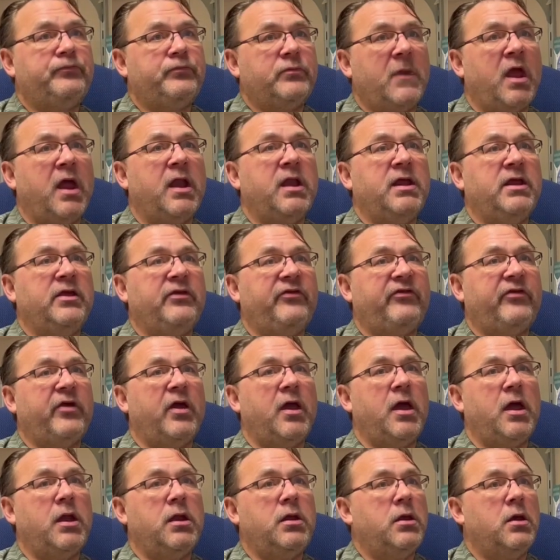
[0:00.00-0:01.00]
And he
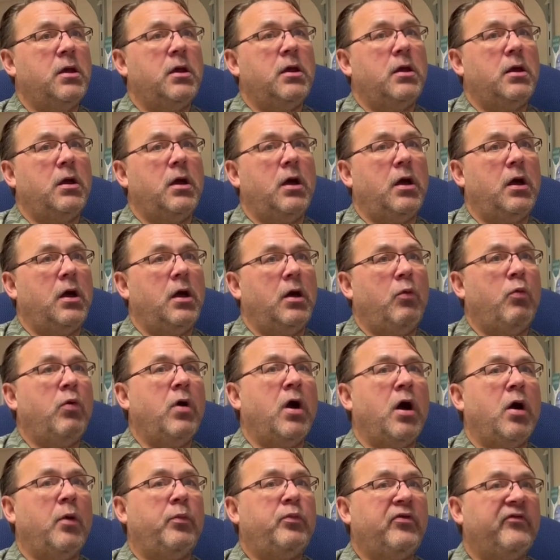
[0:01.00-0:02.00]
said,
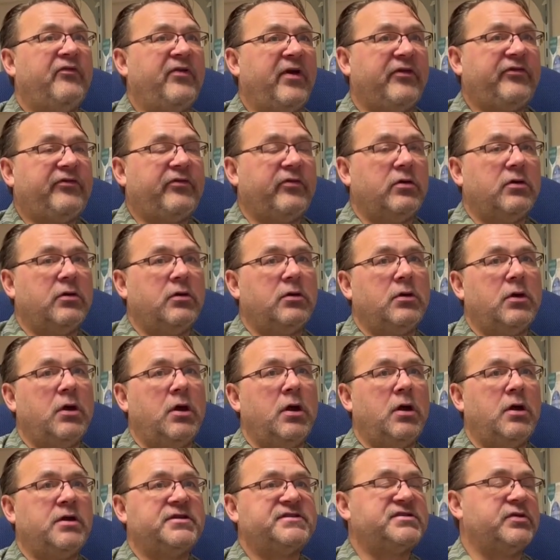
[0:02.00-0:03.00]
"Well, Professor
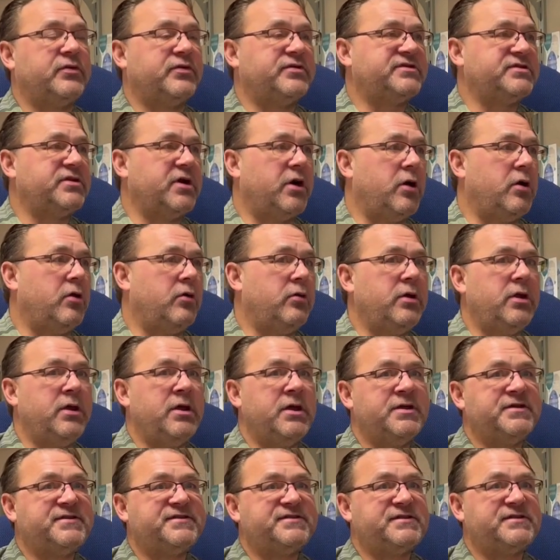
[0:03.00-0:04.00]
so-and-so
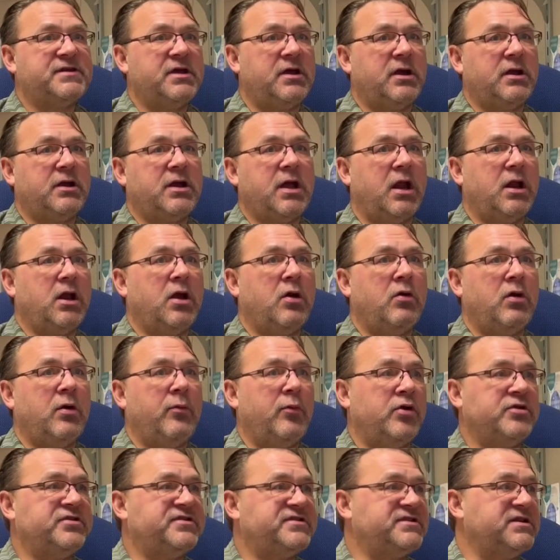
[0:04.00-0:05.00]
is got to go on
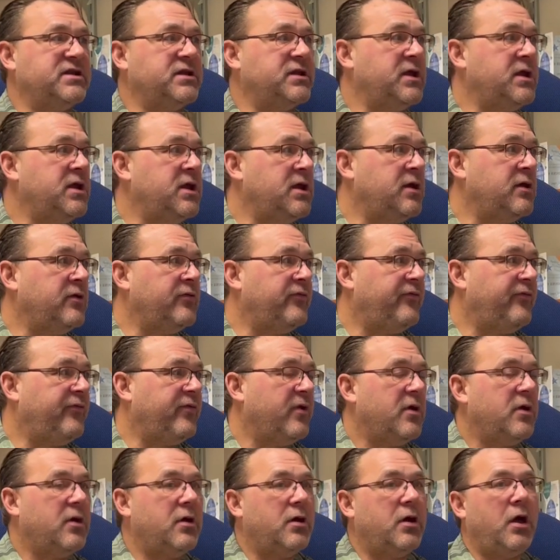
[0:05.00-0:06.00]
emergency leave,
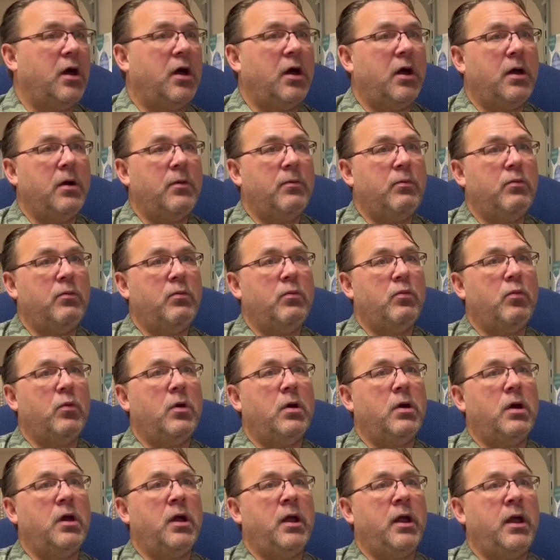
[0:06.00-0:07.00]

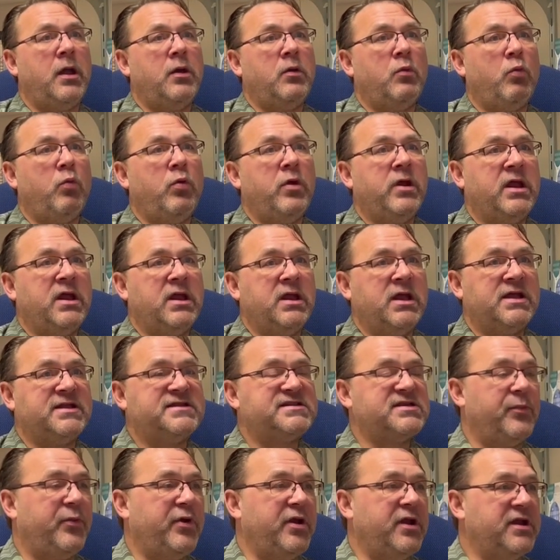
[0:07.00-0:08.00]
and we need
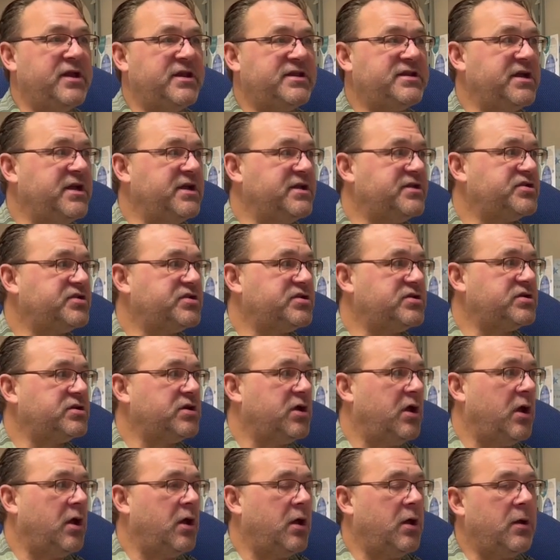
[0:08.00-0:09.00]
somebody to teach
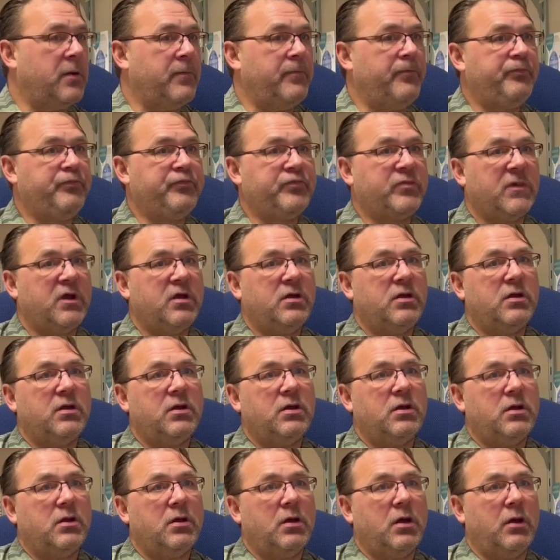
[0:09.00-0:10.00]

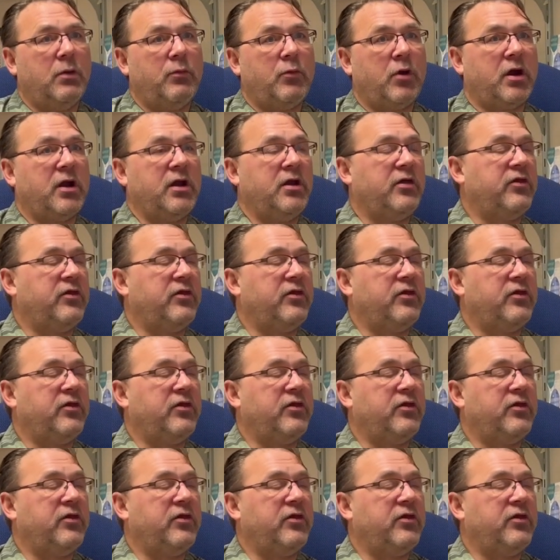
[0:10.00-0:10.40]
Marketing